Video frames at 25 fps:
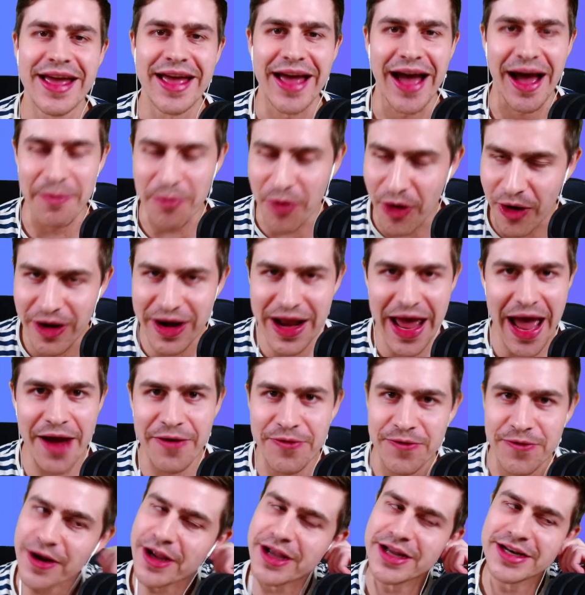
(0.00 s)
I'm on
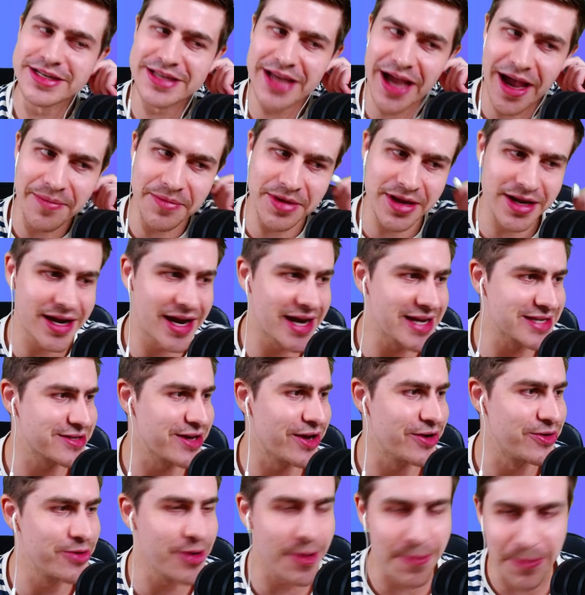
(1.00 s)
African time here, guys,
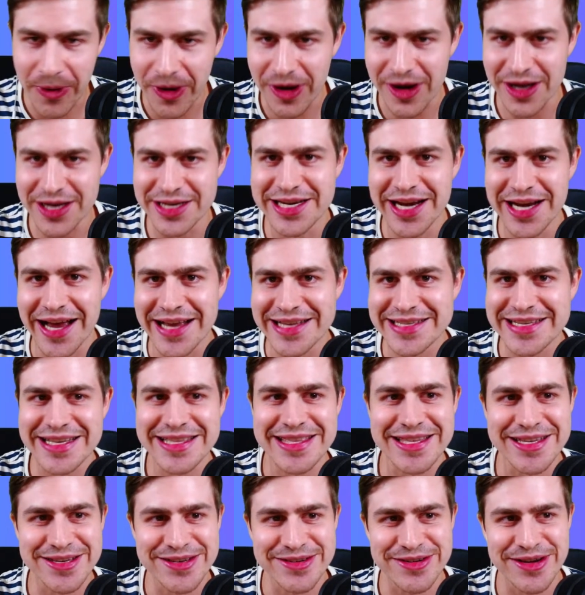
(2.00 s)
so I do apologize
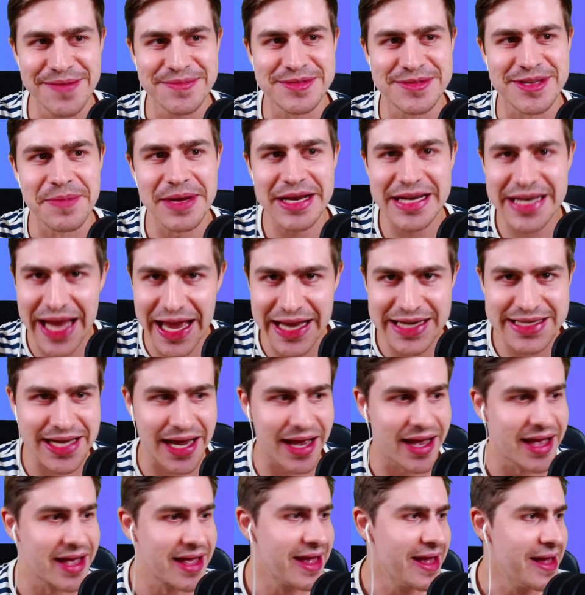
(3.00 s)
that the stream's a bit
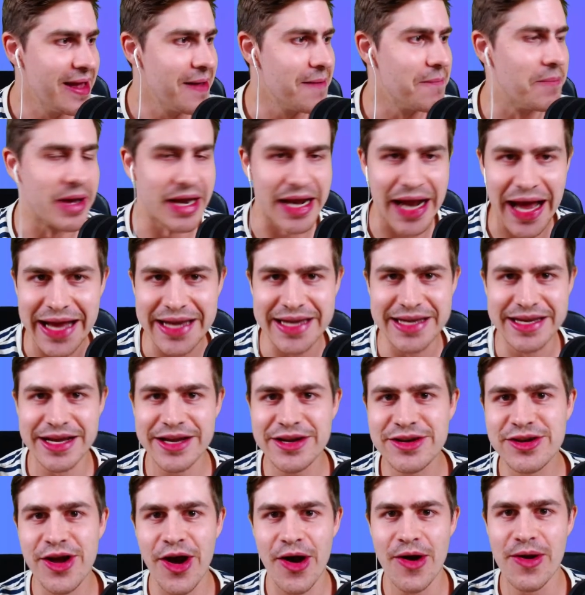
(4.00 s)
later, but I
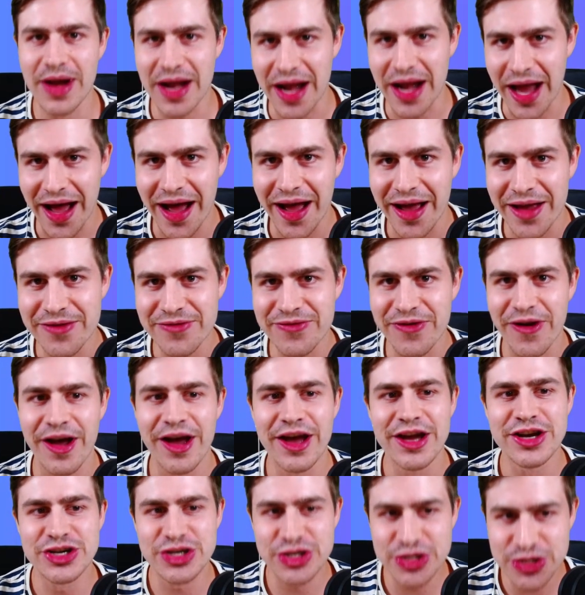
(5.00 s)
did go live
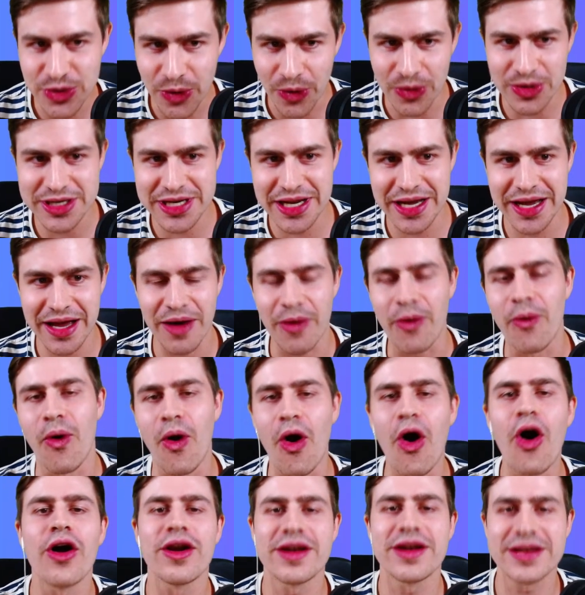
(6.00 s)
shorter or
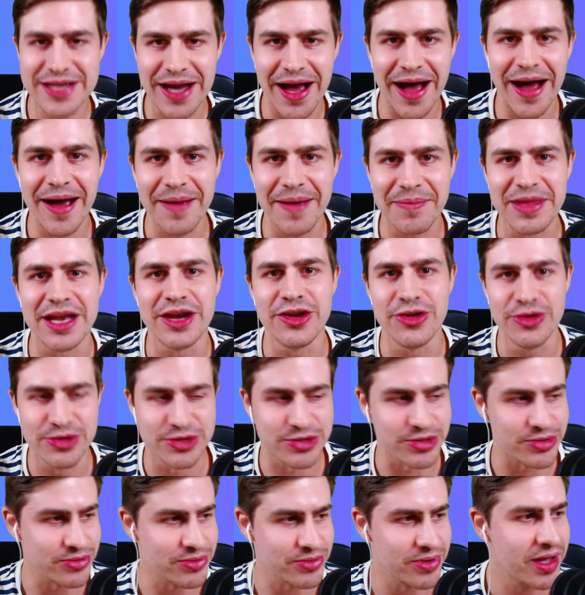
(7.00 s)
on time than
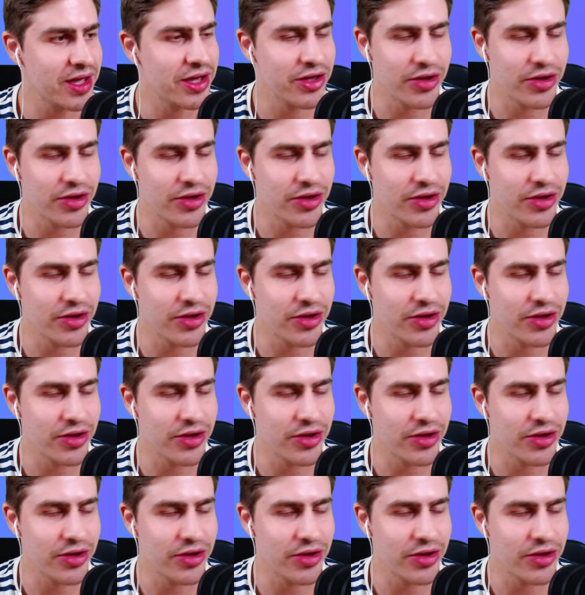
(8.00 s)
usual.